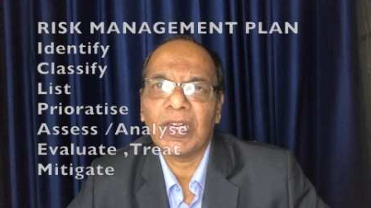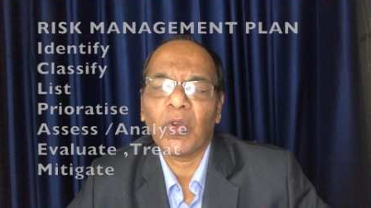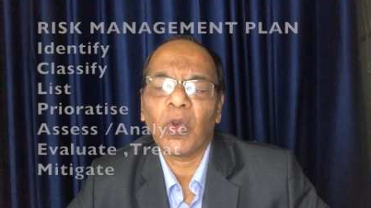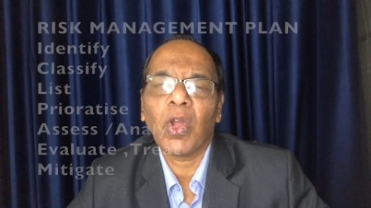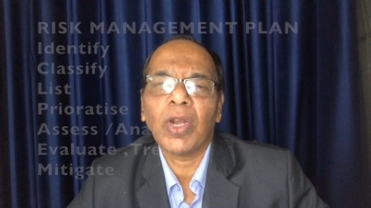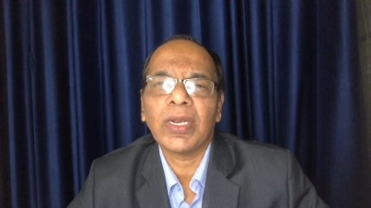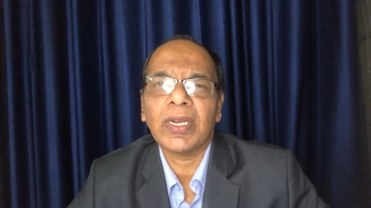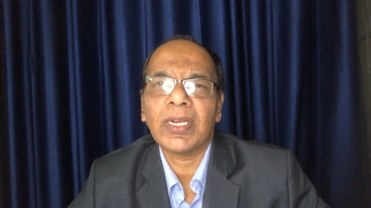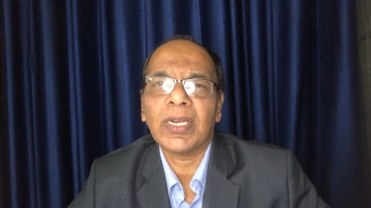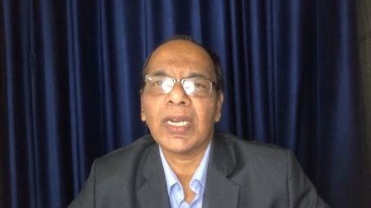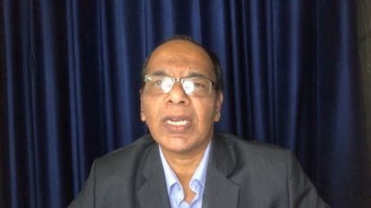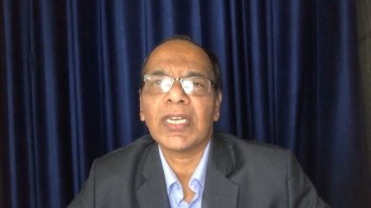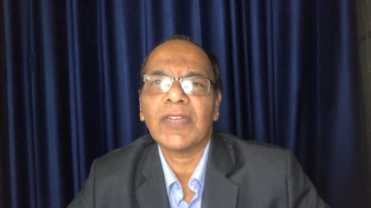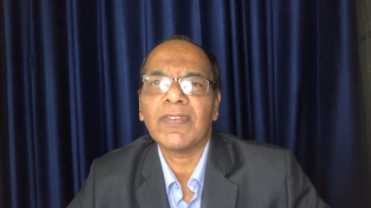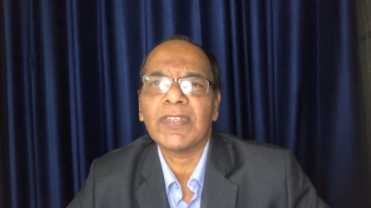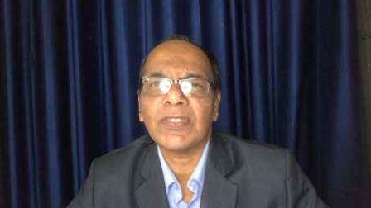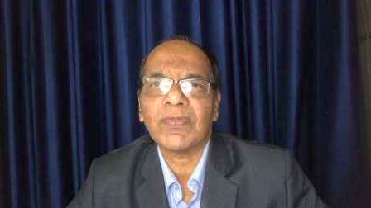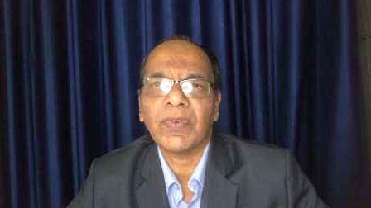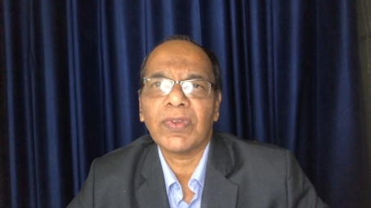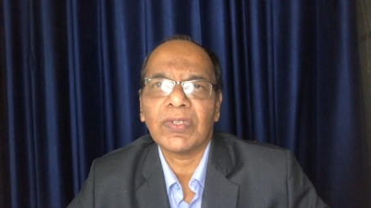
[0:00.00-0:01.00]
Quantitative
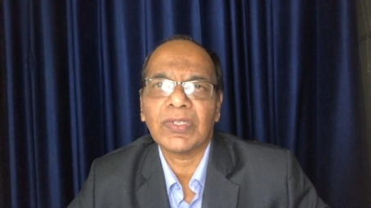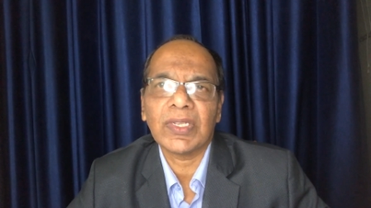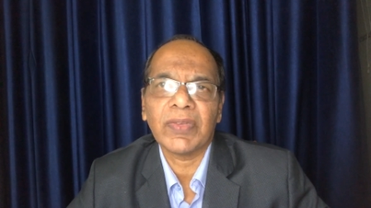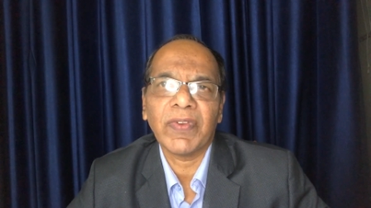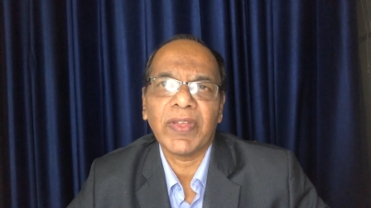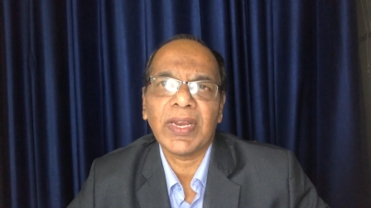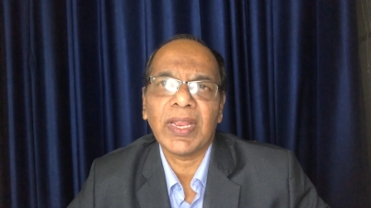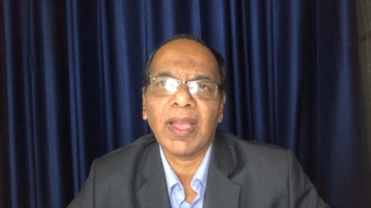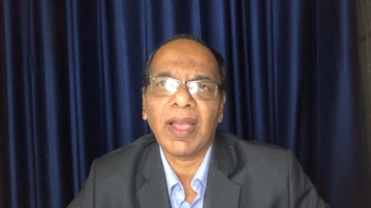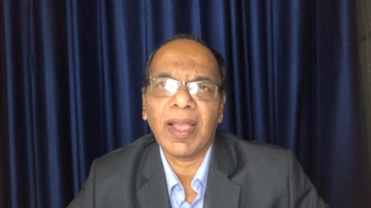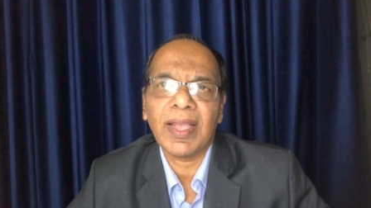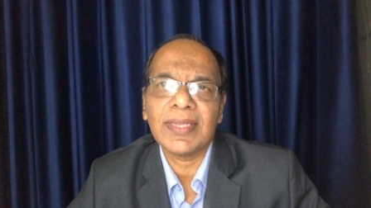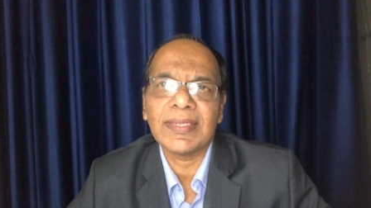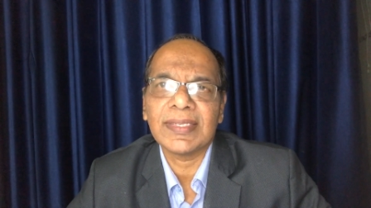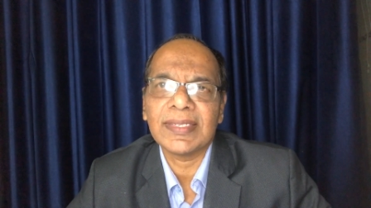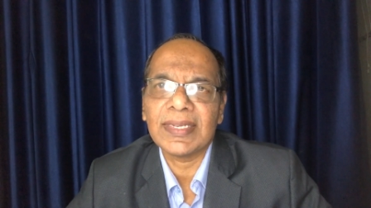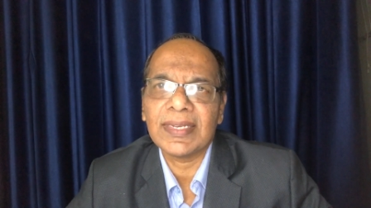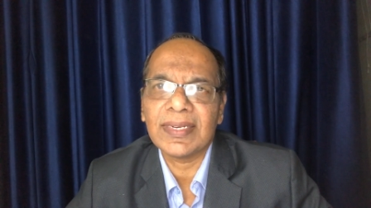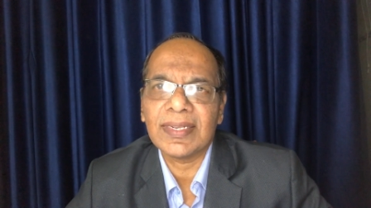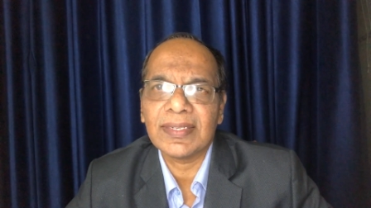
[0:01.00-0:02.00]
is for very high
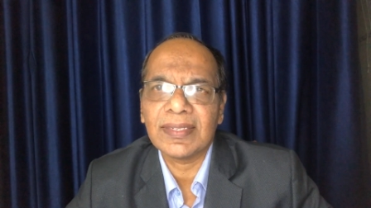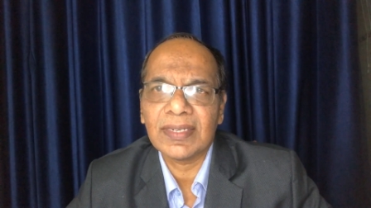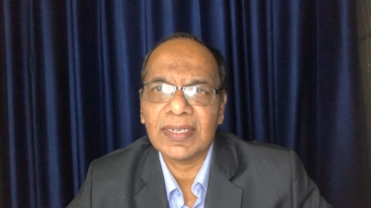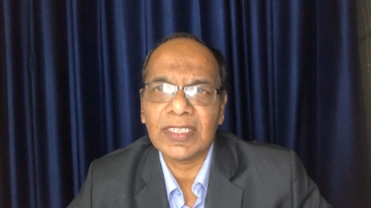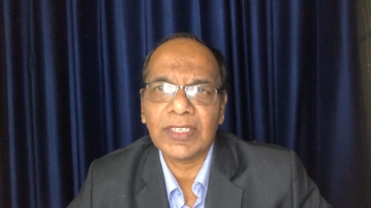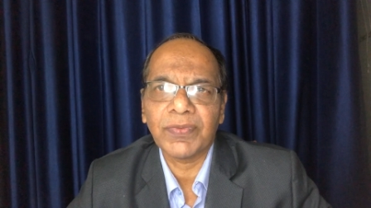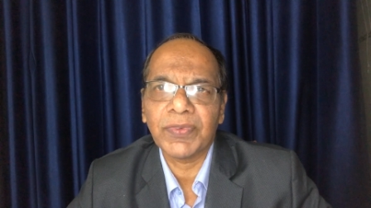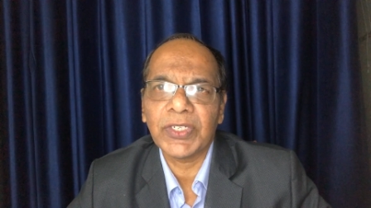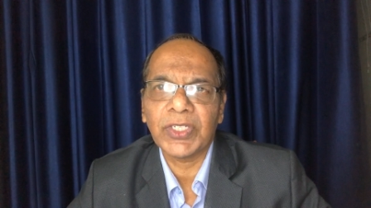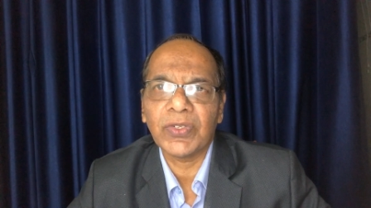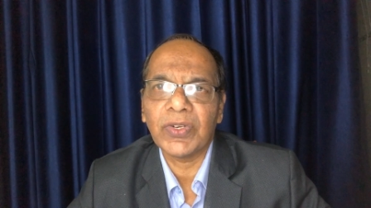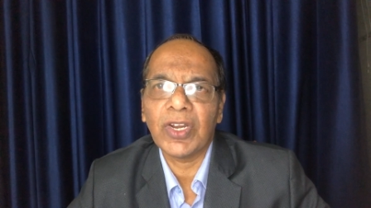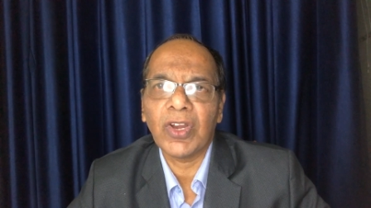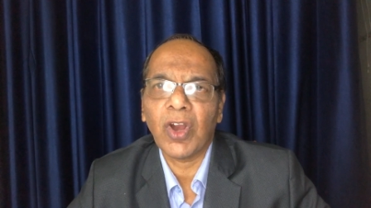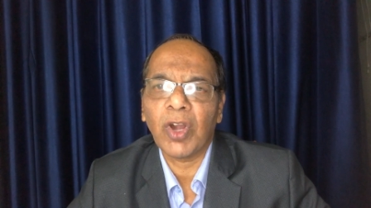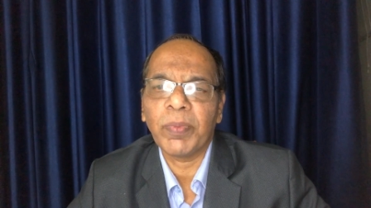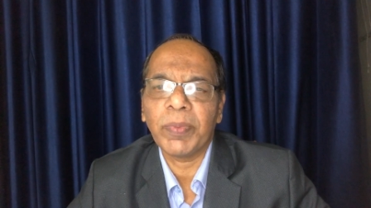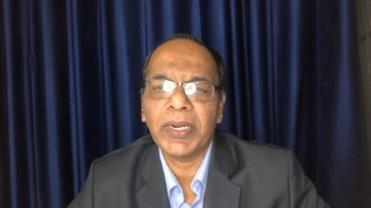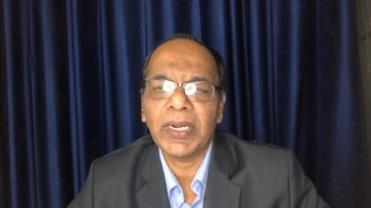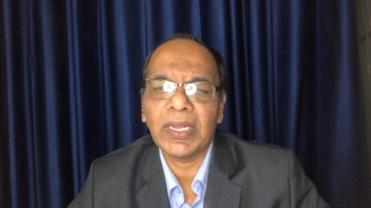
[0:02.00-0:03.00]
serious risk which will
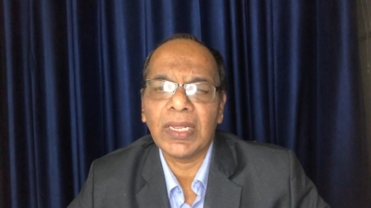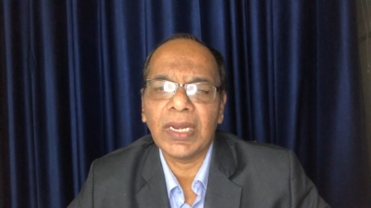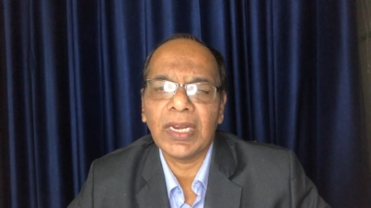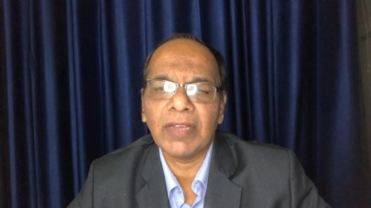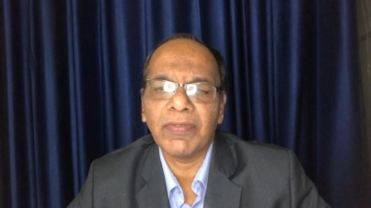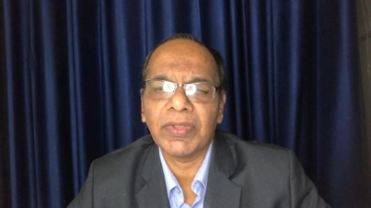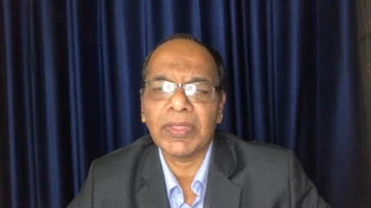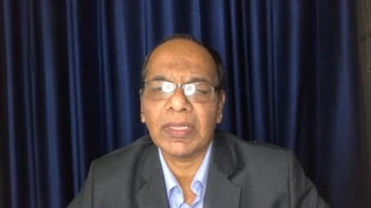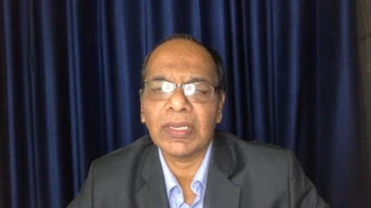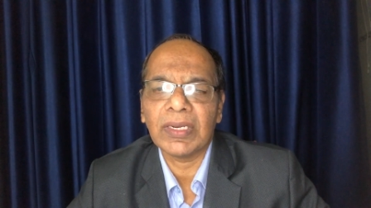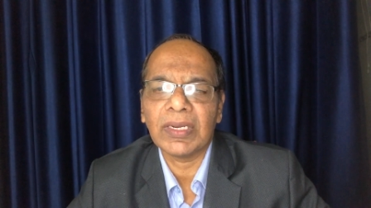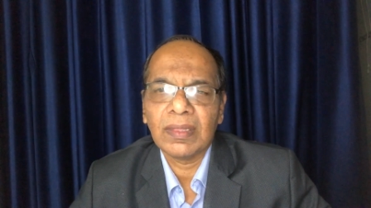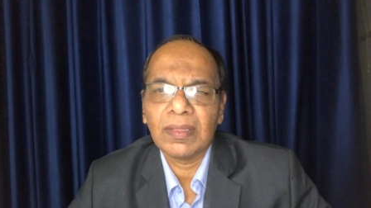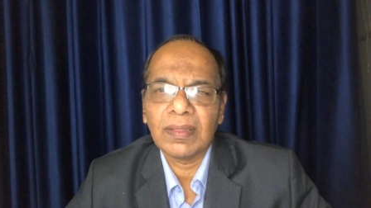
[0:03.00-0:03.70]
not be dealing with it.